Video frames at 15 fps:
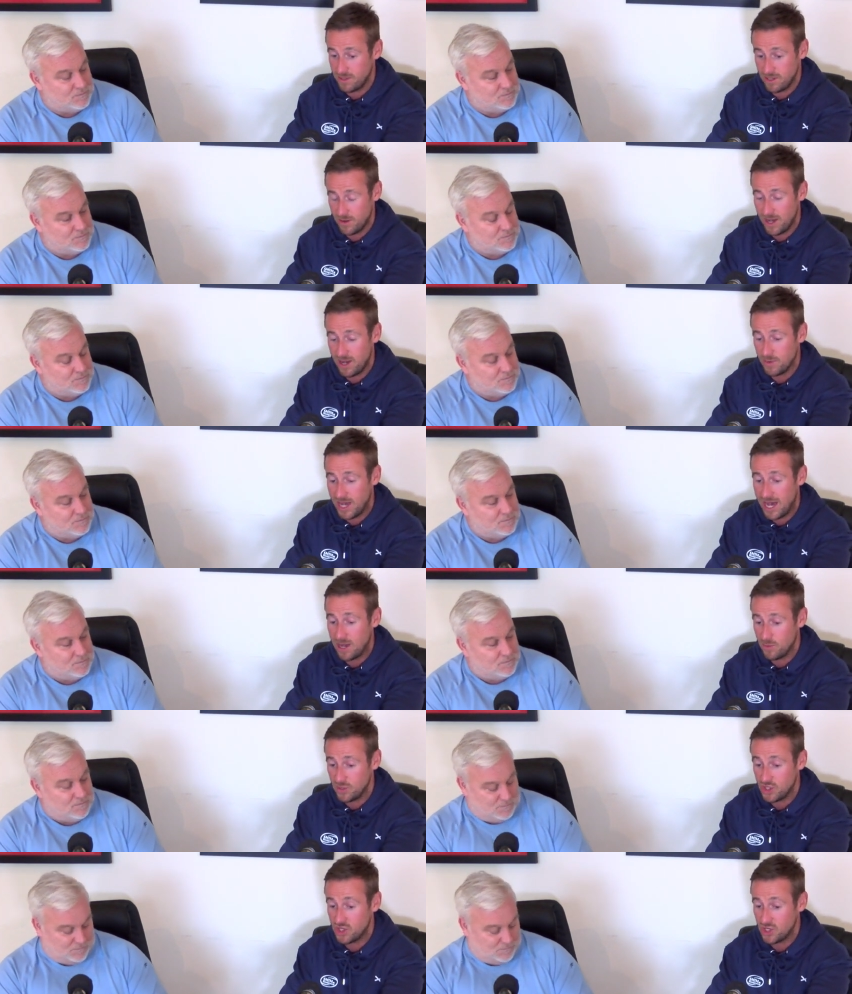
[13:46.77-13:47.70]
Speaker 1: know, I,
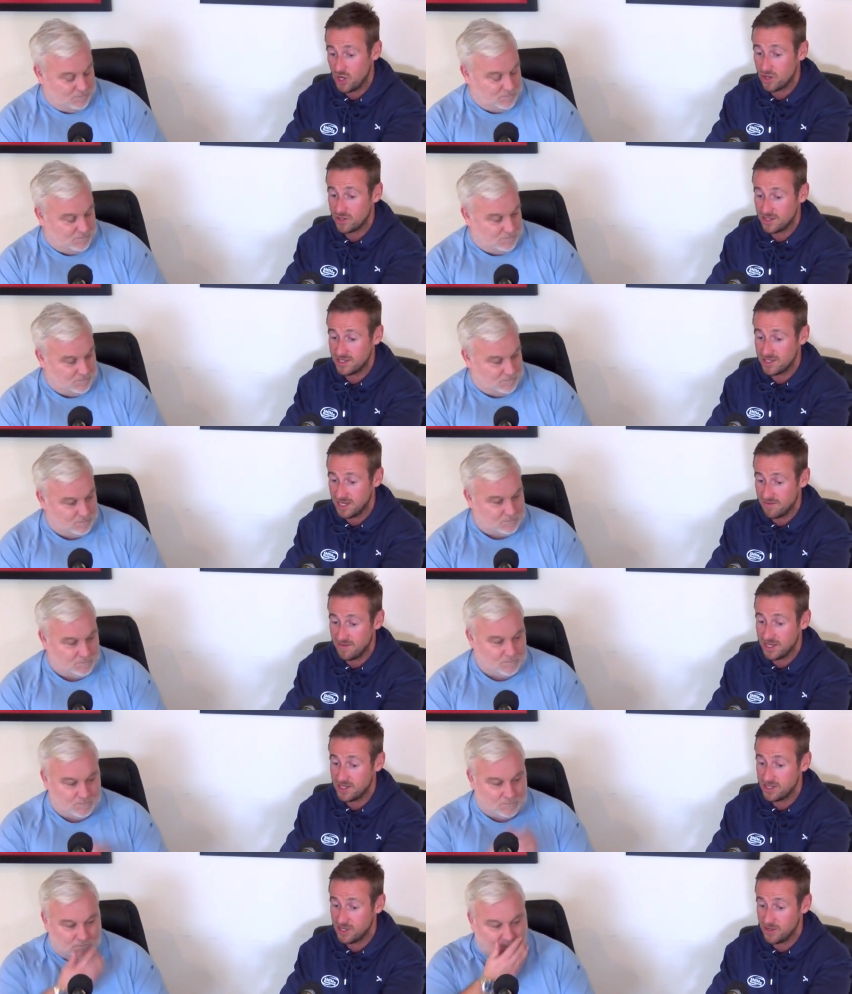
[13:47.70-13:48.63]
I was shocked to see
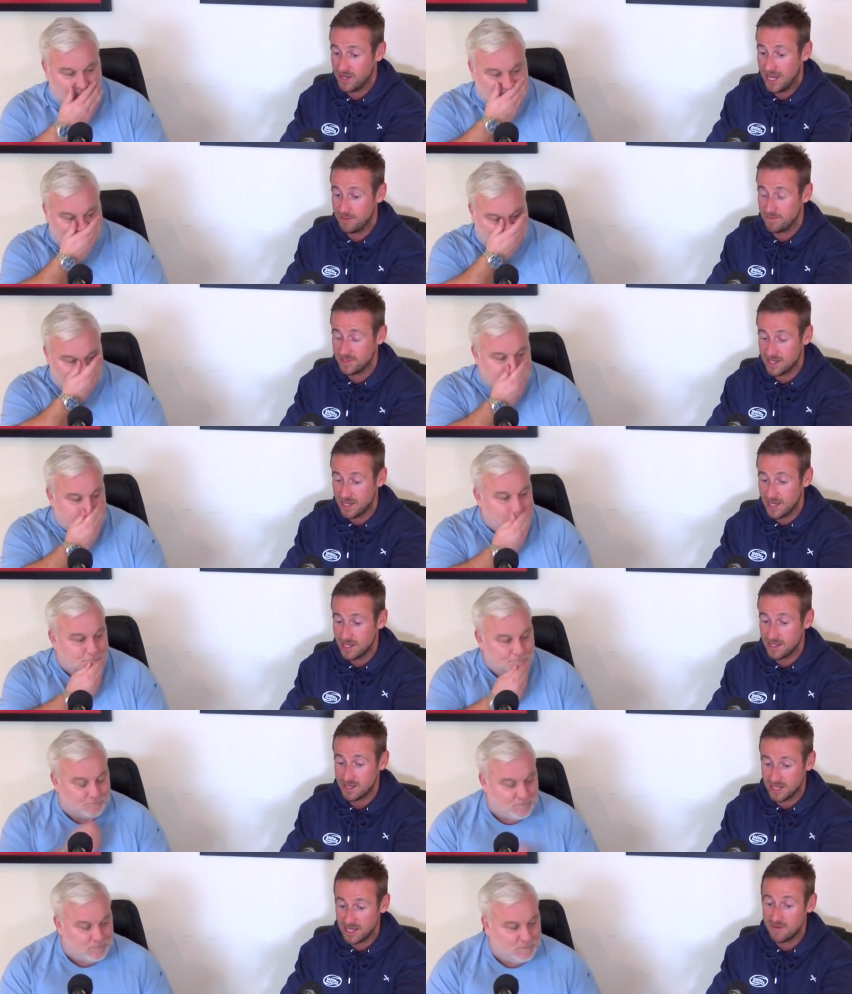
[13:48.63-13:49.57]
these two names
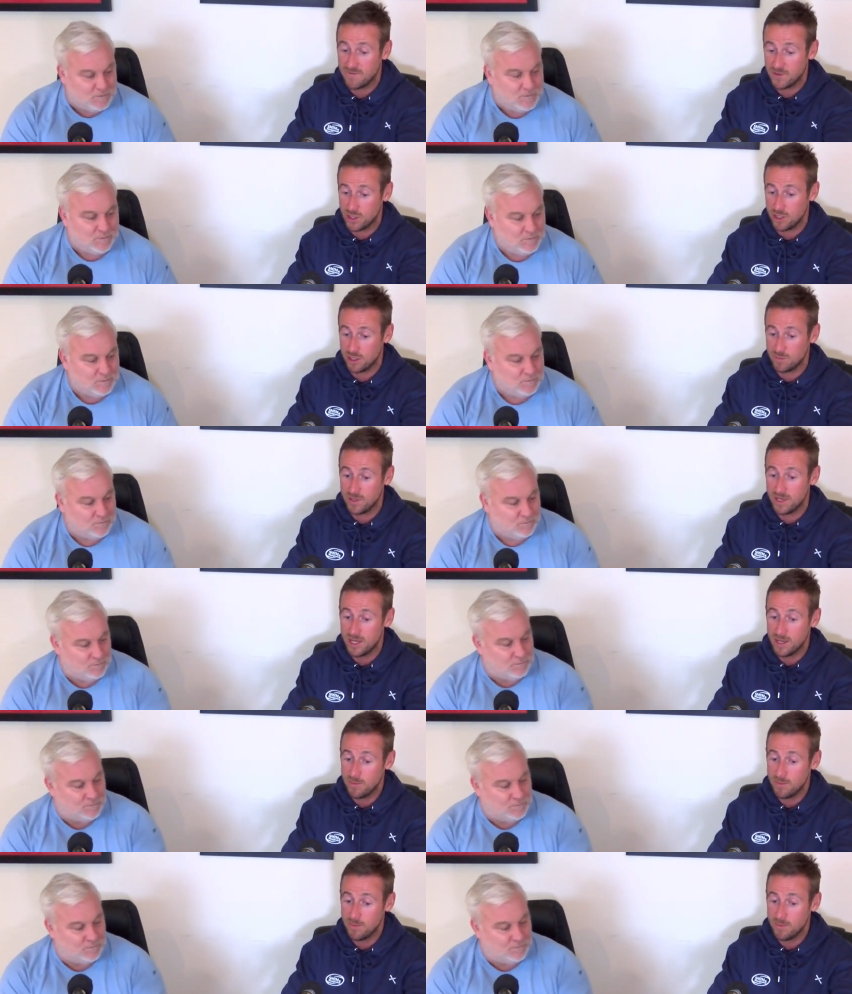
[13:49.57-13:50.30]
leave the club.